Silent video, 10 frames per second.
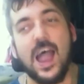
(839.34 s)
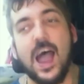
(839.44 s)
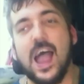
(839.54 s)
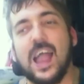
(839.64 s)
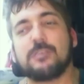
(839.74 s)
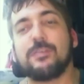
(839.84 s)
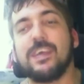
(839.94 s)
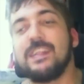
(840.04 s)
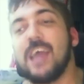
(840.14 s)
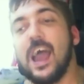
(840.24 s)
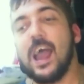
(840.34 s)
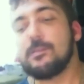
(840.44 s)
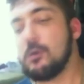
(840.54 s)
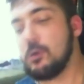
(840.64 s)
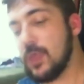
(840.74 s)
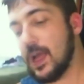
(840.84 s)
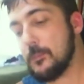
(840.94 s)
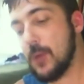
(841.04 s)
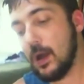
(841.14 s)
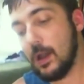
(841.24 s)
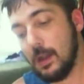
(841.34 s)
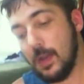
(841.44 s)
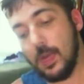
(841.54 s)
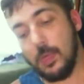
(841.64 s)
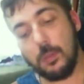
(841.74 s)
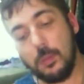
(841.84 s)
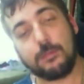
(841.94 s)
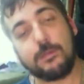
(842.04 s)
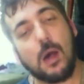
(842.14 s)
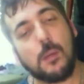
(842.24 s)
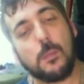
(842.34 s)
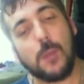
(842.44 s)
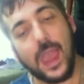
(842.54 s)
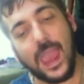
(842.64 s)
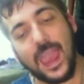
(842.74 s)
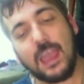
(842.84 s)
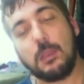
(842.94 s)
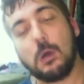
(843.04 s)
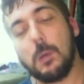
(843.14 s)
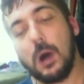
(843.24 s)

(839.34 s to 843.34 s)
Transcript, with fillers: actually tattooed like the top of my hand on my